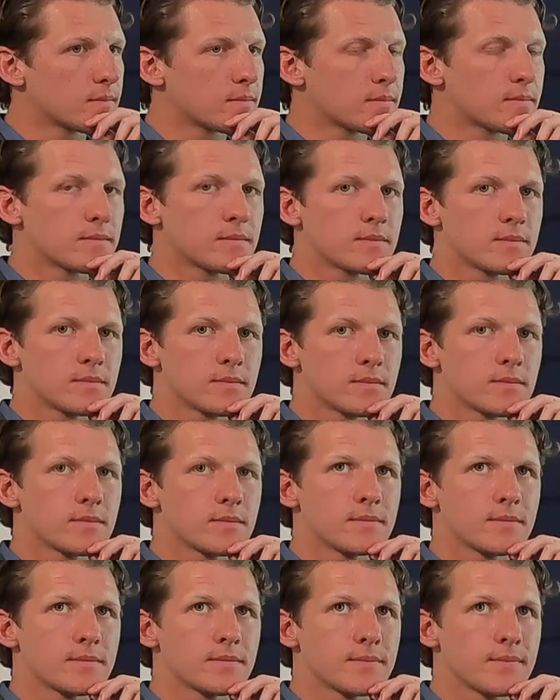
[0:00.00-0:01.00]

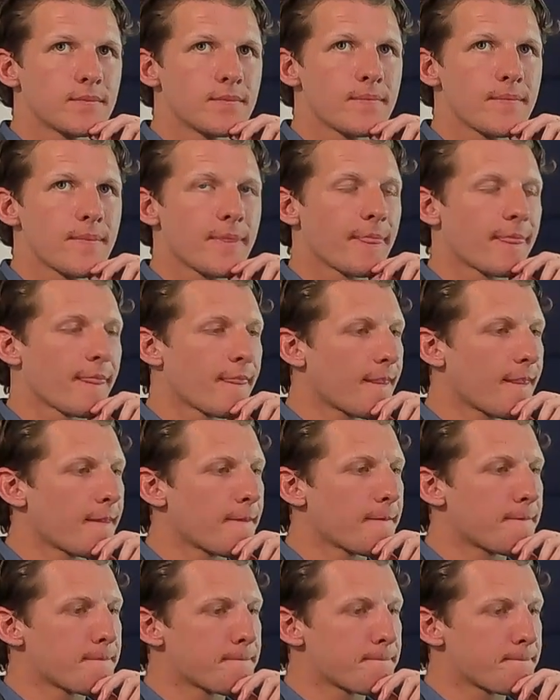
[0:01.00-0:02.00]

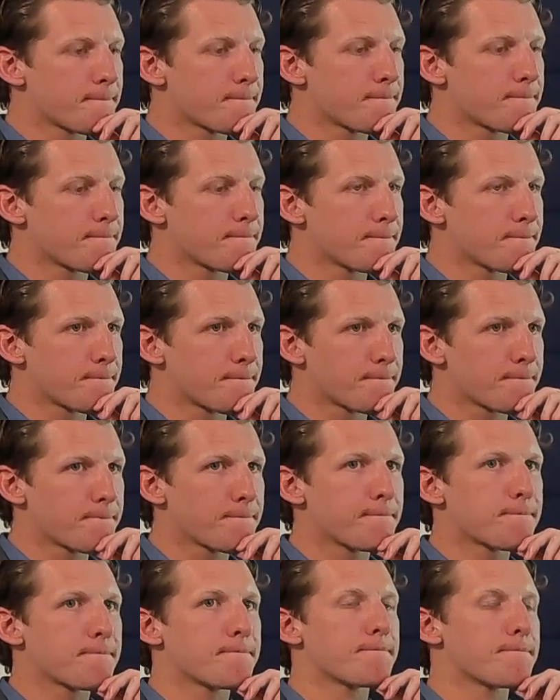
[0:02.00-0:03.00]

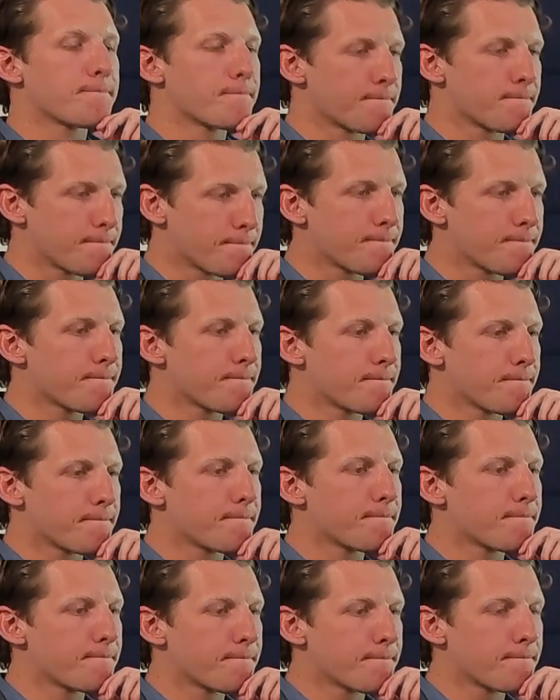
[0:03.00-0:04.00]

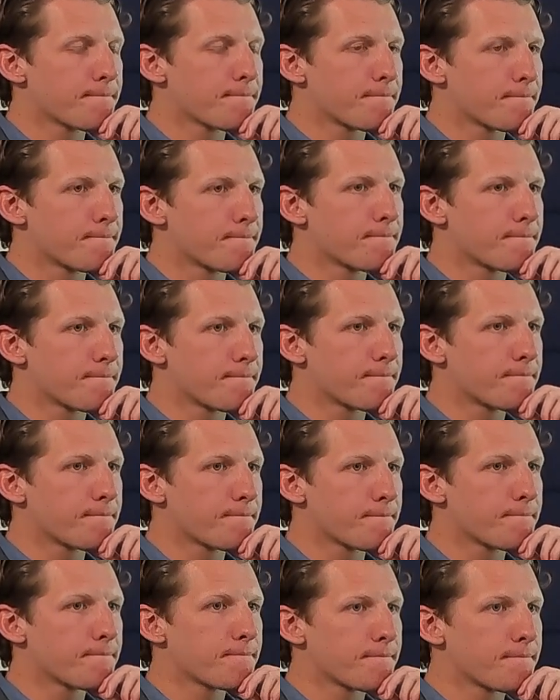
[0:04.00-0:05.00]

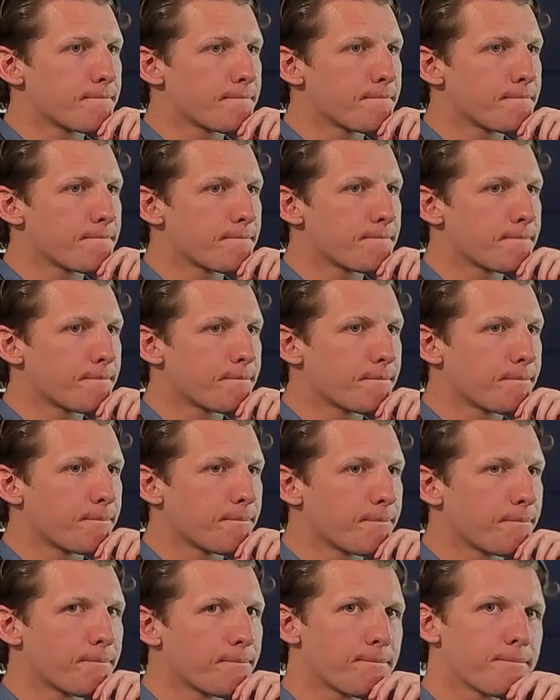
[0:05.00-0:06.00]

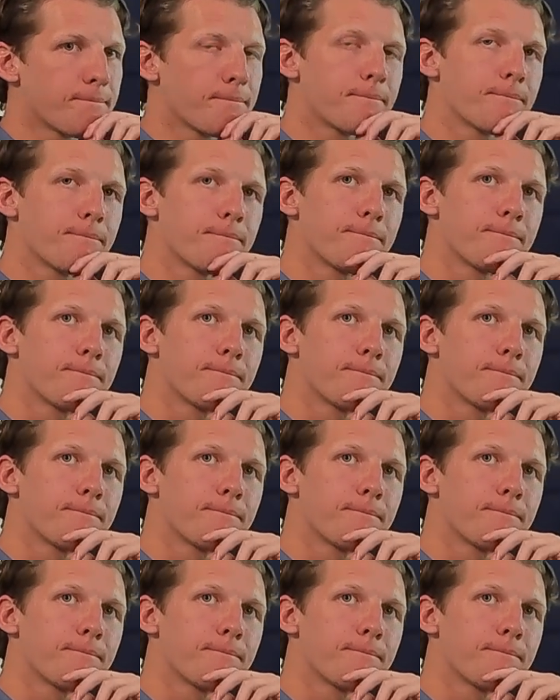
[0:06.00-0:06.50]
This person isn't speaking.